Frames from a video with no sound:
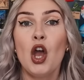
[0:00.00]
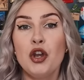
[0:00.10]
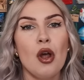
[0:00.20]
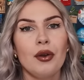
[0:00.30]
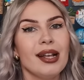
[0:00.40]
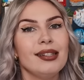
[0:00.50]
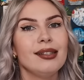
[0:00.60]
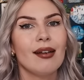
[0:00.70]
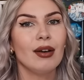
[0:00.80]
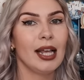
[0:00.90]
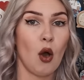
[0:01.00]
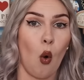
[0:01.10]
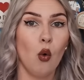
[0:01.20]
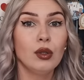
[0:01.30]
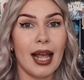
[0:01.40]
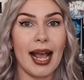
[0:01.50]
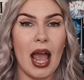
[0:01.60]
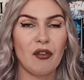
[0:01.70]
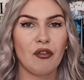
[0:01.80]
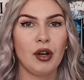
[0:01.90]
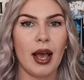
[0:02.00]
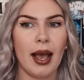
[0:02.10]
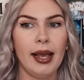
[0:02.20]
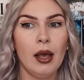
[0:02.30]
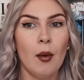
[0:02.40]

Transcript: Not necessarily all day every day,